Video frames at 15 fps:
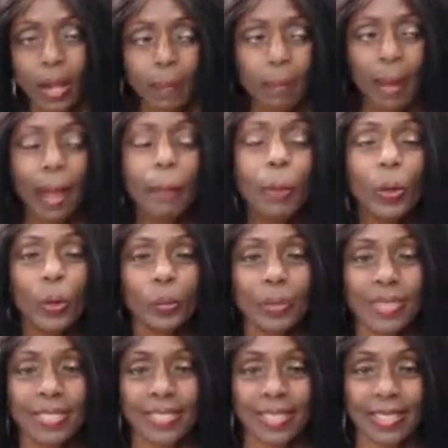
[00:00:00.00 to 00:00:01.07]
My
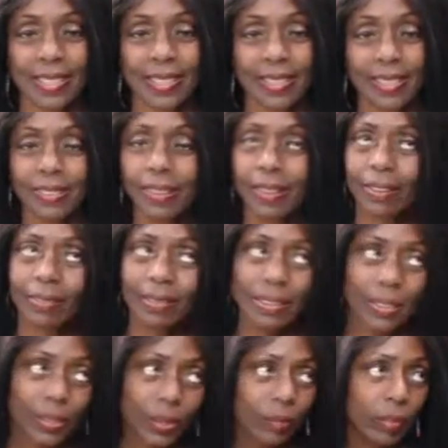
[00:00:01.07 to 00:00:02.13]
purpose is not only
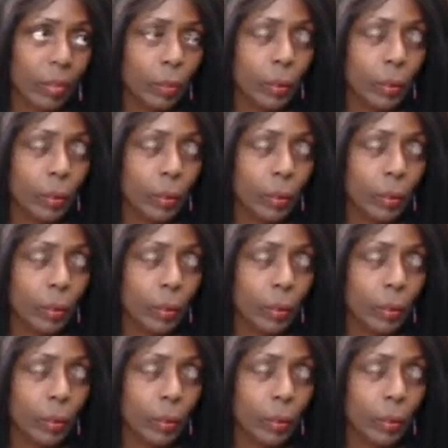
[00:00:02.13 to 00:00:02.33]
serving